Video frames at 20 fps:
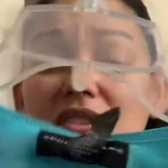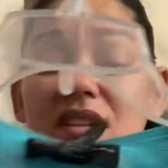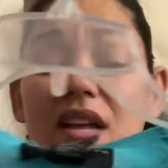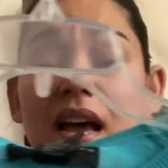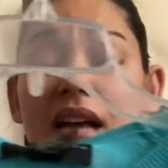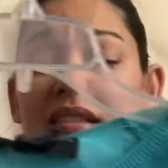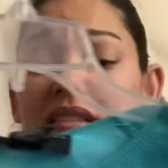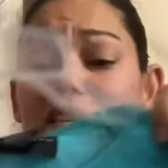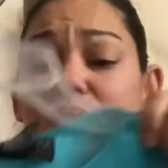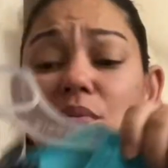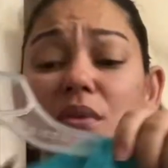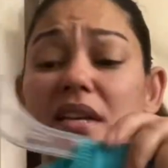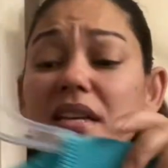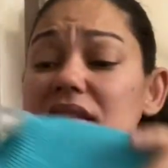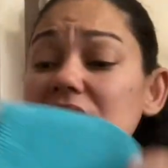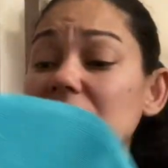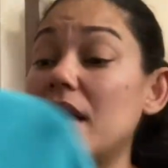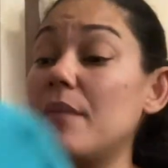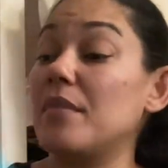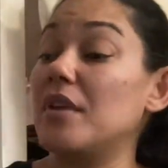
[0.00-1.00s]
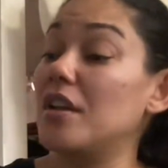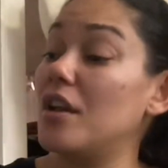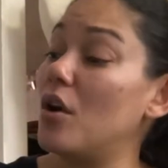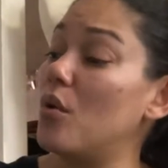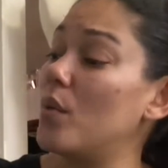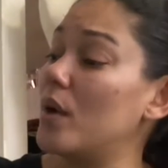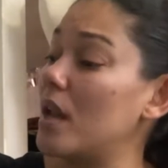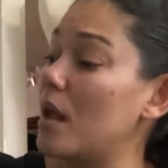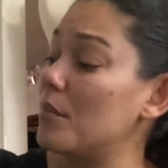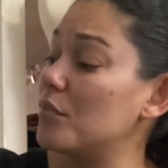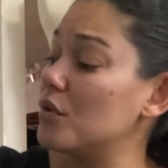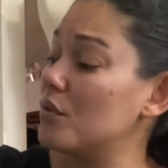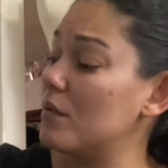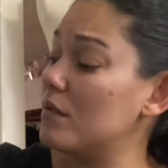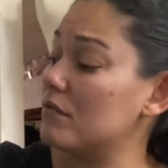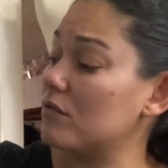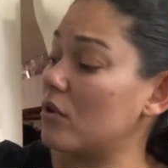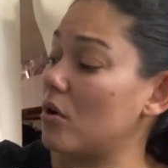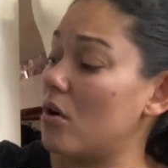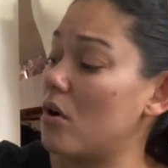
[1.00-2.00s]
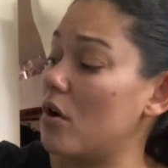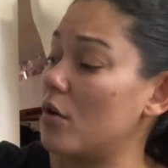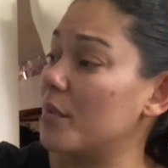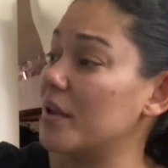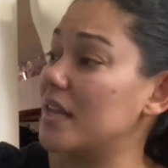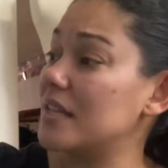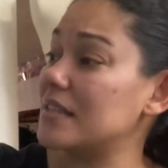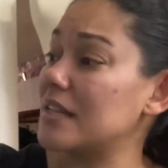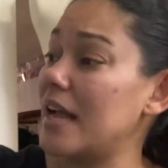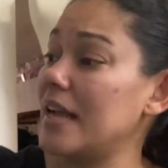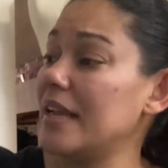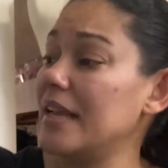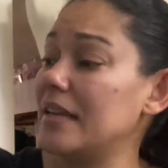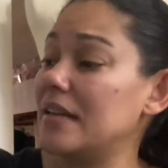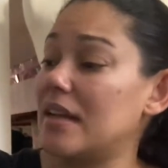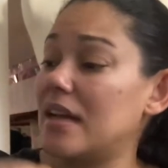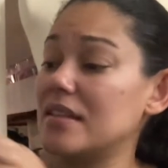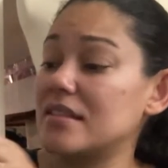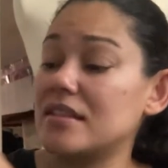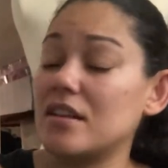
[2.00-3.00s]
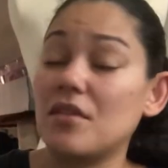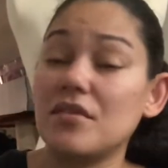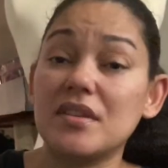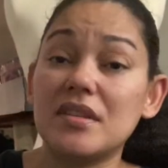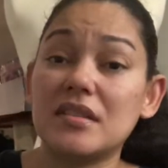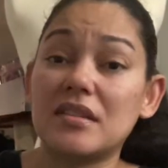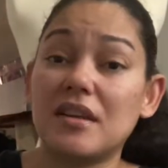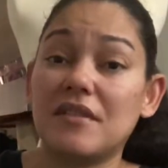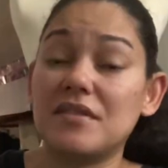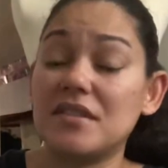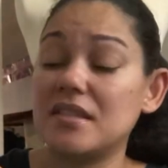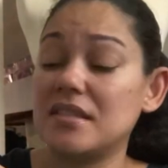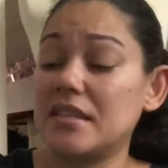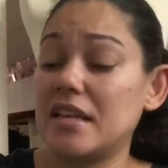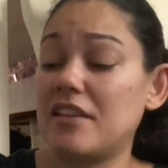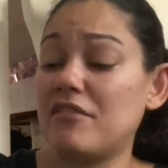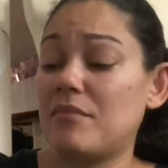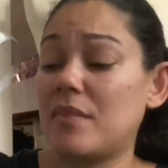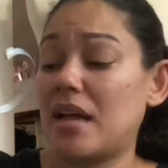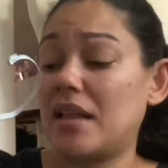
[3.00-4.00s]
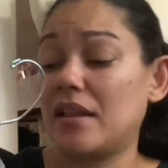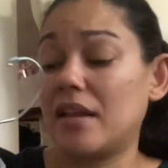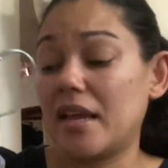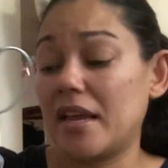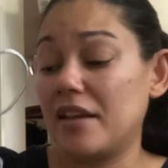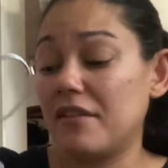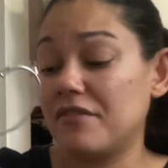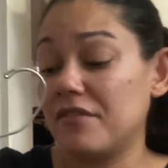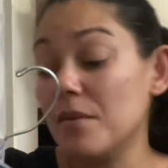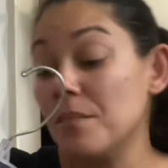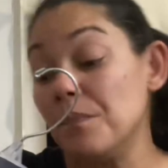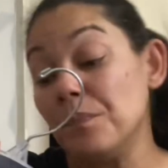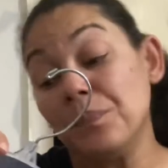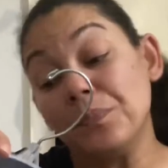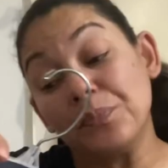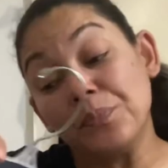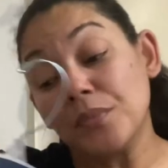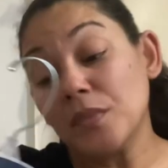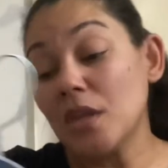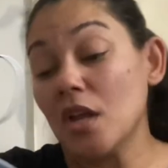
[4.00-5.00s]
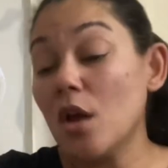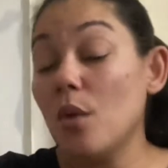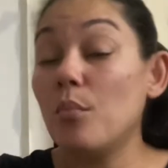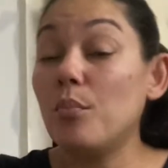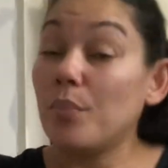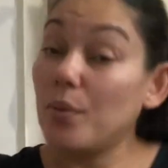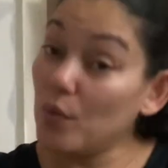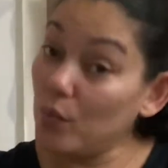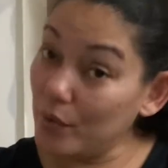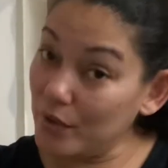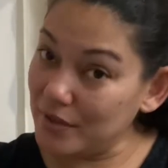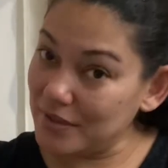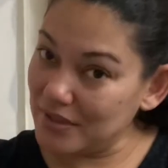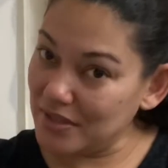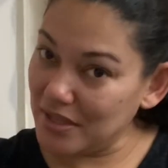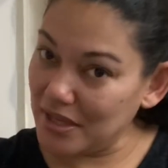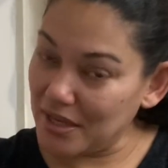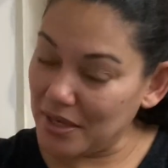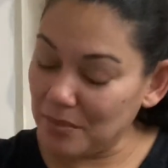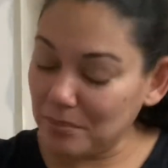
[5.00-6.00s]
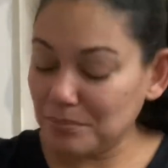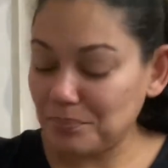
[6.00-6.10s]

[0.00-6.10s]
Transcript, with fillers: sizes, please let me know what I'm doing wrong because I cannot sell this stuff to save my life, but we'll see.